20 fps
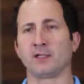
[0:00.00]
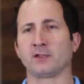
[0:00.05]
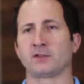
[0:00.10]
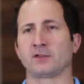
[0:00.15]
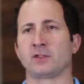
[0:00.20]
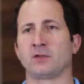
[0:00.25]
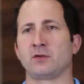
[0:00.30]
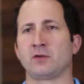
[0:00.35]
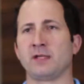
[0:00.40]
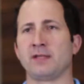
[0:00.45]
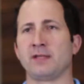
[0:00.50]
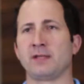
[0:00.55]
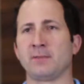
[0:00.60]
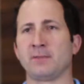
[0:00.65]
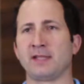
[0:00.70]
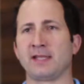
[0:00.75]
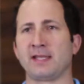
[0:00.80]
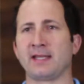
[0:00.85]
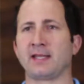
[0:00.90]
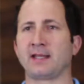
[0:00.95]
So in the
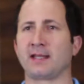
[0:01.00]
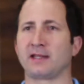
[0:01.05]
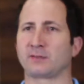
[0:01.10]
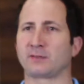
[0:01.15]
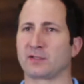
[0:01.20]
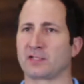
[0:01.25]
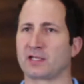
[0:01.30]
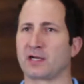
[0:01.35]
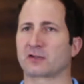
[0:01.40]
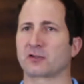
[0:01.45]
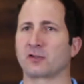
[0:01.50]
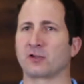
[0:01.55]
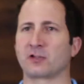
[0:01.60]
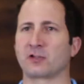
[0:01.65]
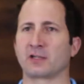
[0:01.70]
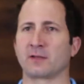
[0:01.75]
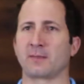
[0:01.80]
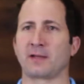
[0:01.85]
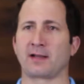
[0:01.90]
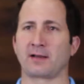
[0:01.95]
beginning, as we talked
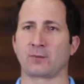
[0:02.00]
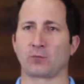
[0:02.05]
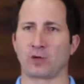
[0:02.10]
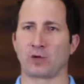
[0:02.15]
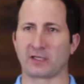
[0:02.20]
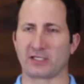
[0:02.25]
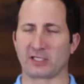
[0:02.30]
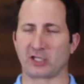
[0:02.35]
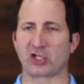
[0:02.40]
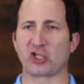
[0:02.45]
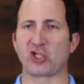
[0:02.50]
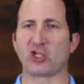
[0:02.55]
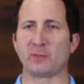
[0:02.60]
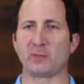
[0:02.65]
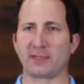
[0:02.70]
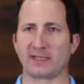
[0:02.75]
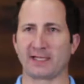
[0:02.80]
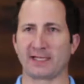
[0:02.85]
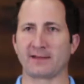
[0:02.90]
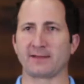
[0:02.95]
earlier about wanting to
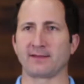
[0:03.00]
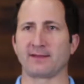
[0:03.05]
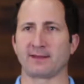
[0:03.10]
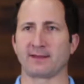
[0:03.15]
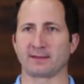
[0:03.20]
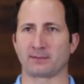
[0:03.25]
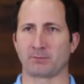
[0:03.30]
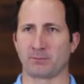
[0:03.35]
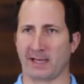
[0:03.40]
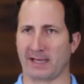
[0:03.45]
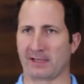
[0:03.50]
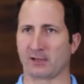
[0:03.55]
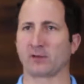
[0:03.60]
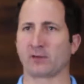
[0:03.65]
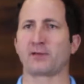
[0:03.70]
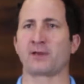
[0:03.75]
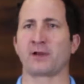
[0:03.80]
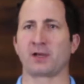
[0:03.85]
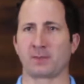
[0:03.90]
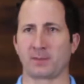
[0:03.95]
accumulate this manual
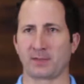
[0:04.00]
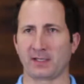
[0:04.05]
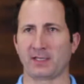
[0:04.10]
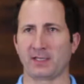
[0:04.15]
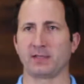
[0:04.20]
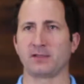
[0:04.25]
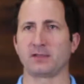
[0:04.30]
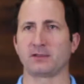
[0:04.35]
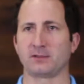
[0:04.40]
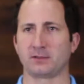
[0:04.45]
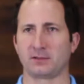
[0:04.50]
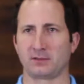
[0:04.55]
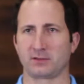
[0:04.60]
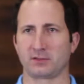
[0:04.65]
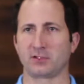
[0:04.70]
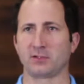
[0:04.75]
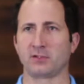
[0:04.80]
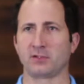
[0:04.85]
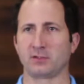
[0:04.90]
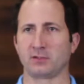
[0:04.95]
therapy
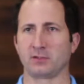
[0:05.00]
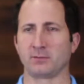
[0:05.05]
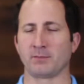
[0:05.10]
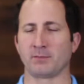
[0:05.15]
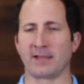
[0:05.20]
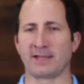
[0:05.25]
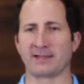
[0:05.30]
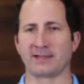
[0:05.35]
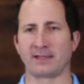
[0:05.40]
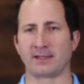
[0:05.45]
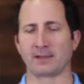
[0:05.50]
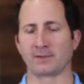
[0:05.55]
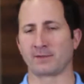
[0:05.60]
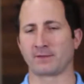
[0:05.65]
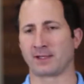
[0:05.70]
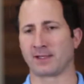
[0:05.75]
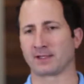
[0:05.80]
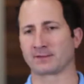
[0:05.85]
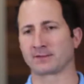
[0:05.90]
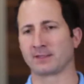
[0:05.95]
to maintain
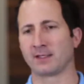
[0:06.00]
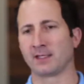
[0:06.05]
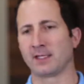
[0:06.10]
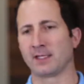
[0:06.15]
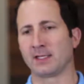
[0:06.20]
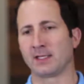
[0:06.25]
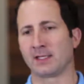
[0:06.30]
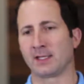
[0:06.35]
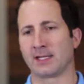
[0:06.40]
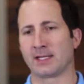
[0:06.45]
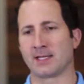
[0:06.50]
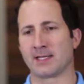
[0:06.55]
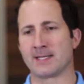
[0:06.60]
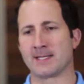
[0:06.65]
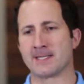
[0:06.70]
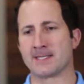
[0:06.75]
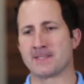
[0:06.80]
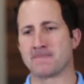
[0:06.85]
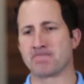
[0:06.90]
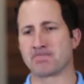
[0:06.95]
effects,
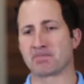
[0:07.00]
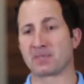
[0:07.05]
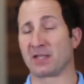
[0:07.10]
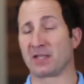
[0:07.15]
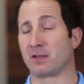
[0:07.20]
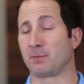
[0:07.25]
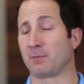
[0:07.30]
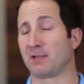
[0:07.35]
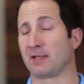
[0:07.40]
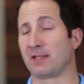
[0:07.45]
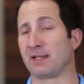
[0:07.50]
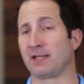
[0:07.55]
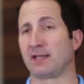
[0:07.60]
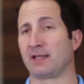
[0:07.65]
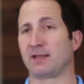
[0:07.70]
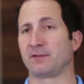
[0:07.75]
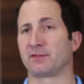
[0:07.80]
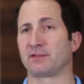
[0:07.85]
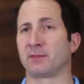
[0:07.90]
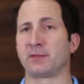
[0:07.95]
in the
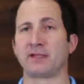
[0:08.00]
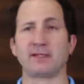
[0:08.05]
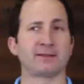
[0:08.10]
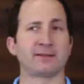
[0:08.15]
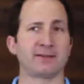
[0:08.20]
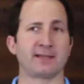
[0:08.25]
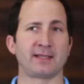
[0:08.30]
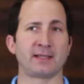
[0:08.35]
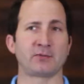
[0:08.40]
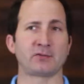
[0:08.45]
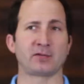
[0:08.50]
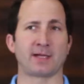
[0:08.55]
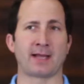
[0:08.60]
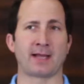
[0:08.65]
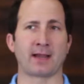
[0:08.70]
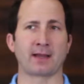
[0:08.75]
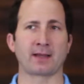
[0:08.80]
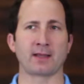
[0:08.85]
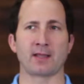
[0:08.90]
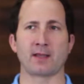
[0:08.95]
beginning, if somebody does the
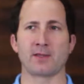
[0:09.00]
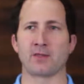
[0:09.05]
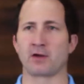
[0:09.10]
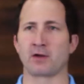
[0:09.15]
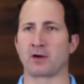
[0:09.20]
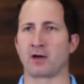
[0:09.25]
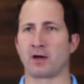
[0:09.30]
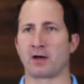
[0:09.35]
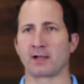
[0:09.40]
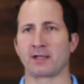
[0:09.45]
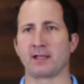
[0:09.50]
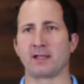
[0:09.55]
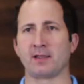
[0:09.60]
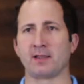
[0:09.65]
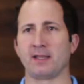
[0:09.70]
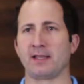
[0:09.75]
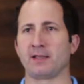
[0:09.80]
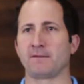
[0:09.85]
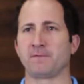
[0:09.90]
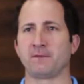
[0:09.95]
HipTrac, they're on it,
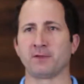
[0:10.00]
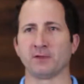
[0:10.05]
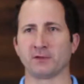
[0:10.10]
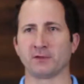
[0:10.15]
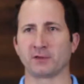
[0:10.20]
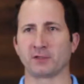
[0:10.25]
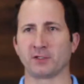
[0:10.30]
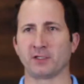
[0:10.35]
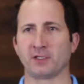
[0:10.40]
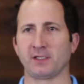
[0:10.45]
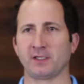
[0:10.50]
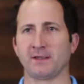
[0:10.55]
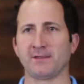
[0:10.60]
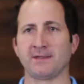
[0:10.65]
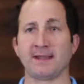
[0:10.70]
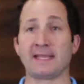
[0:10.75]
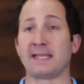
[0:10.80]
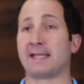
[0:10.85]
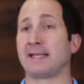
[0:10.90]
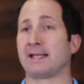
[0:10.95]
it feels good,
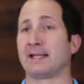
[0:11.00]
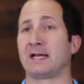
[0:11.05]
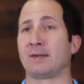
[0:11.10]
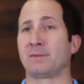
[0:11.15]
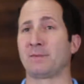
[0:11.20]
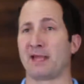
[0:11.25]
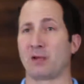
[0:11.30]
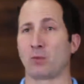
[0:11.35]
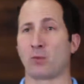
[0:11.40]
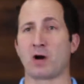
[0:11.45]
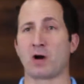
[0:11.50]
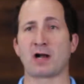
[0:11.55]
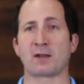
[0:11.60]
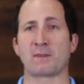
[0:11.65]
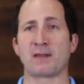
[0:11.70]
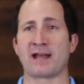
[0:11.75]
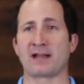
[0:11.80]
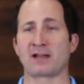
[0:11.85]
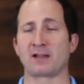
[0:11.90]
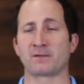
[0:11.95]
they get up, they
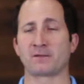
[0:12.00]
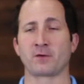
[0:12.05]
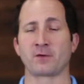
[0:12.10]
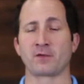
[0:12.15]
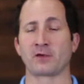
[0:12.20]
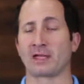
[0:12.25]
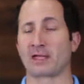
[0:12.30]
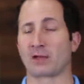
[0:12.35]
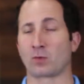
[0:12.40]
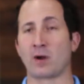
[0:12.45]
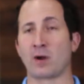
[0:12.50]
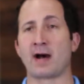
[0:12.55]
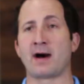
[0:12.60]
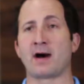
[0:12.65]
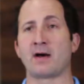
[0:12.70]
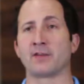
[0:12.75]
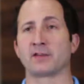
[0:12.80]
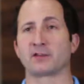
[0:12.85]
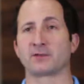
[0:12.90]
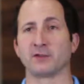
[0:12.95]
walk back and forth, and they're like,
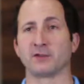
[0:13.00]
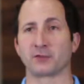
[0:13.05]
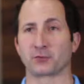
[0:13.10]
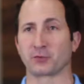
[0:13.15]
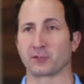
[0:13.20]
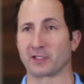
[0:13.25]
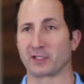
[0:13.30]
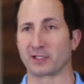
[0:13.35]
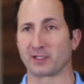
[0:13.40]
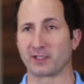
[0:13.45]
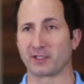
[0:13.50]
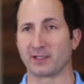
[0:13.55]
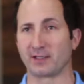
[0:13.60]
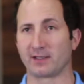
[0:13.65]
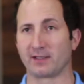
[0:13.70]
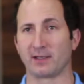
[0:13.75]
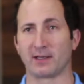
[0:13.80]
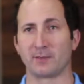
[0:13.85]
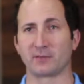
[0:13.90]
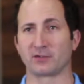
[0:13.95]
wow, this feels really
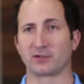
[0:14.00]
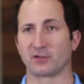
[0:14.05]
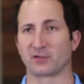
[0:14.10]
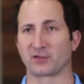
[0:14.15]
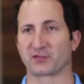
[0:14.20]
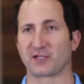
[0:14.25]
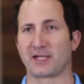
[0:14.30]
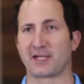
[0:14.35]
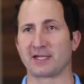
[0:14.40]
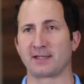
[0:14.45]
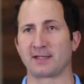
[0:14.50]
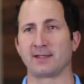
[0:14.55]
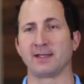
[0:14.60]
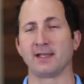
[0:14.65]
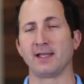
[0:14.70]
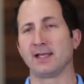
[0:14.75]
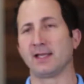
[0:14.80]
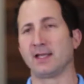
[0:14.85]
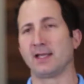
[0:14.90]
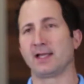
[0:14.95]
good, I'm so excited.
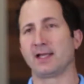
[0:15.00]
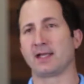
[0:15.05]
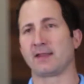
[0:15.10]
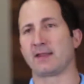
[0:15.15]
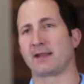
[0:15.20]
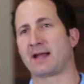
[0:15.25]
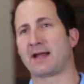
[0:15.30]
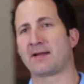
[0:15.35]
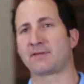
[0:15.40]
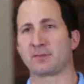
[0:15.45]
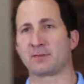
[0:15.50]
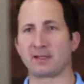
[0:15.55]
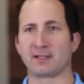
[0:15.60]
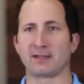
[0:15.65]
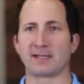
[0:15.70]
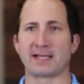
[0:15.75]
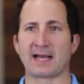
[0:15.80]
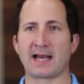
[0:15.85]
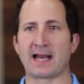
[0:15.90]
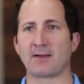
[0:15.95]
And then I have to be
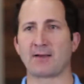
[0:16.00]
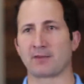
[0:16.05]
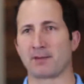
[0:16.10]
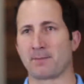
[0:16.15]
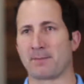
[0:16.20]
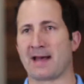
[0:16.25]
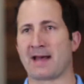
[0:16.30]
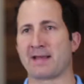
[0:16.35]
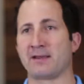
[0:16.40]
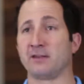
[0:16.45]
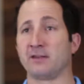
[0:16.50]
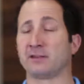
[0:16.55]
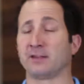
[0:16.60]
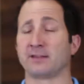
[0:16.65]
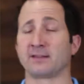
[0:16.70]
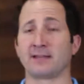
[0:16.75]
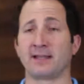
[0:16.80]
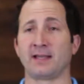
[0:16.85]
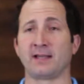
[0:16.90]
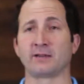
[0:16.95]
the guy with the bad news
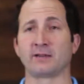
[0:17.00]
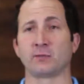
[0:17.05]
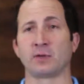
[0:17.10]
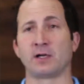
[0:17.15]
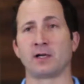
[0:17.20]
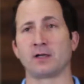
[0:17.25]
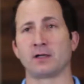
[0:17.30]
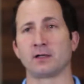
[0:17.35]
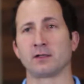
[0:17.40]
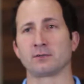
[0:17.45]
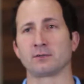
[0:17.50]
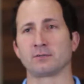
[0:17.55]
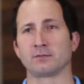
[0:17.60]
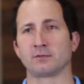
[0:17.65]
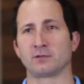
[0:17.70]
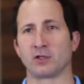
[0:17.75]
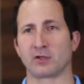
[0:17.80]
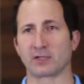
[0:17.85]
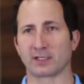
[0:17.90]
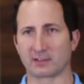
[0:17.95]
that says, well,
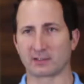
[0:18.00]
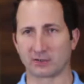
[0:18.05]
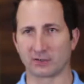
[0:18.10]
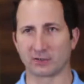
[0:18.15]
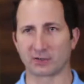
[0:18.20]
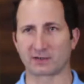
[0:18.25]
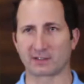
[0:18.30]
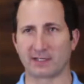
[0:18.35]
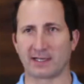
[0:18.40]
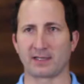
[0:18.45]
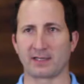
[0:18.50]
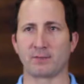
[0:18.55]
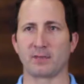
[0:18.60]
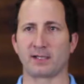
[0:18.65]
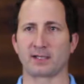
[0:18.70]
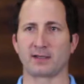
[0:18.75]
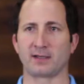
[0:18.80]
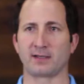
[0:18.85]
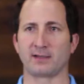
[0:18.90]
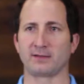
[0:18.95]
don't get too excited
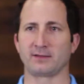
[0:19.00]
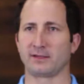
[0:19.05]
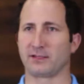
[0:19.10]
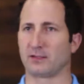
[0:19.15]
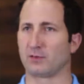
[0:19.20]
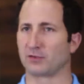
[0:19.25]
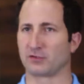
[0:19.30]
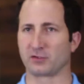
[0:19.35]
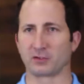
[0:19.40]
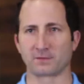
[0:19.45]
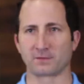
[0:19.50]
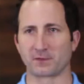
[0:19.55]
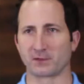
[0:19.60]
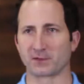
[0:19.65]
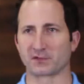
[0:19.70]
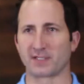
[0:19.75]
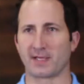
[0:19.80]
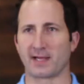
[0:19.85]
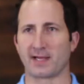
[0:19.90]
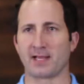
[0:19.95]
because it was your
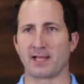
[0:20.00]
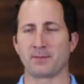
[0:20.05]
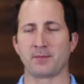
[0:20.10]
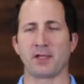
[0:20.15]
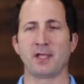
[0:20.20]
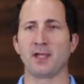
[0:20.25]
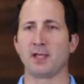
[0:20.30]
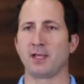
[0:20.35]
first time.